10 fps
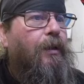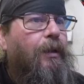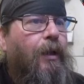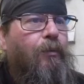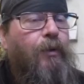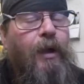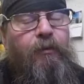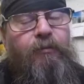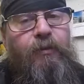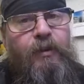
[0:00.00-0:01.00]
and we're not
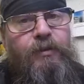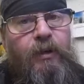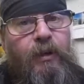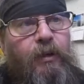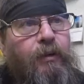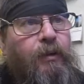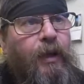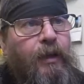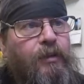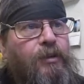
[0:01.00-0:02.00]
fixing it
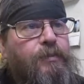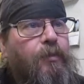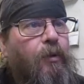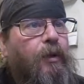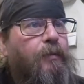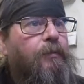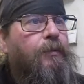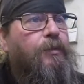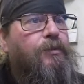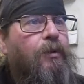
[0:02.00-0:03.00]
at this point,
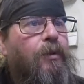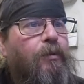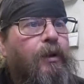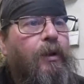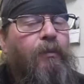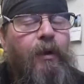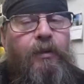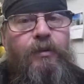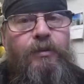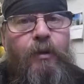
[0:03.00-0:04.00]
so we're going to write
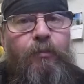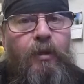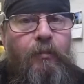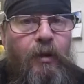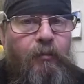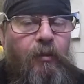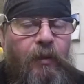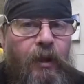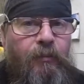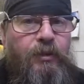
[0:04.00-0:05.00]
this up with a minimum
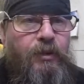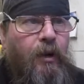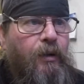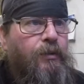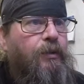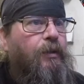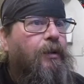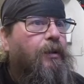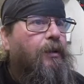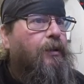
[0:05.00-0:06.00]
labor charge.
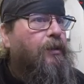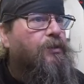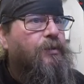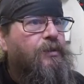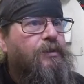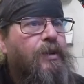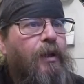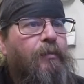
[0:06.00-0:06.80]
This was a ten